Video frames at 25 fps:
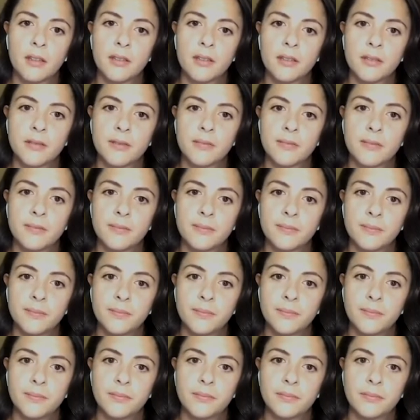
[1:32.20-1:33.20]

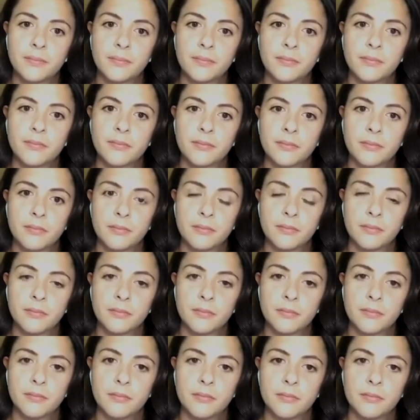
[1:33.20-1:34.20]

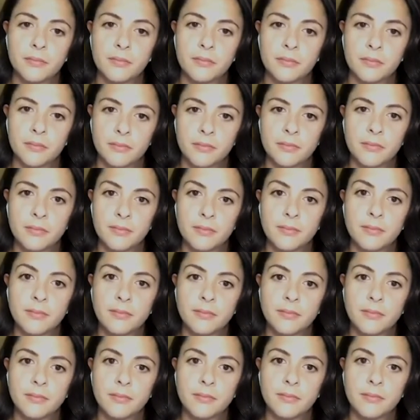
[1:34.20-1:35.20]

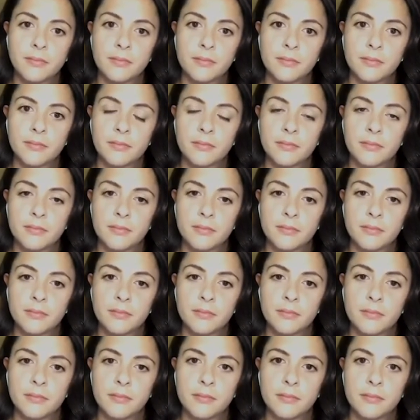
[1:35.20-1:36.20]

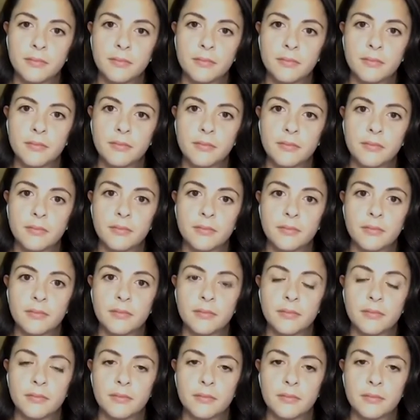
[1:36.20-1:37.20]

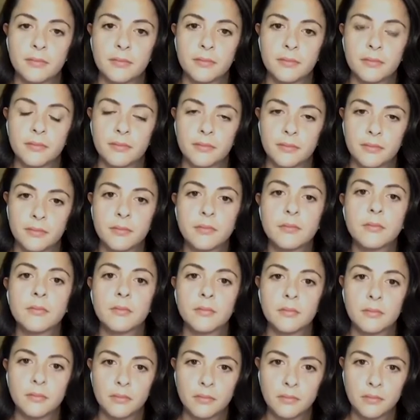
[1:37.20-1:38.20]

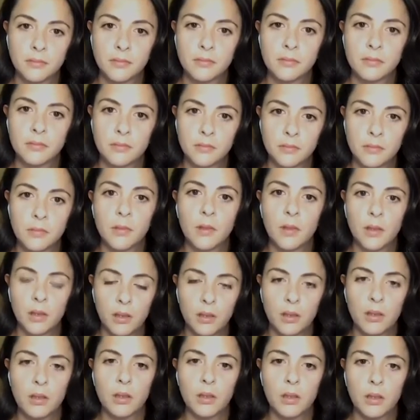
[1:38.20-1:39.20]

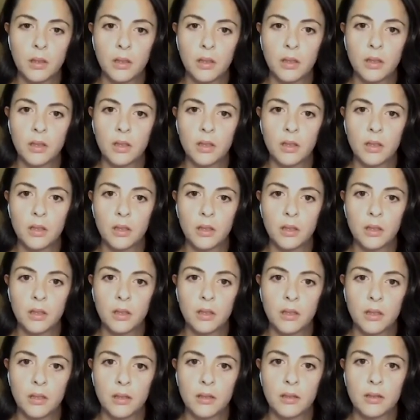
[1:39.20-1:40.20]
[no speech]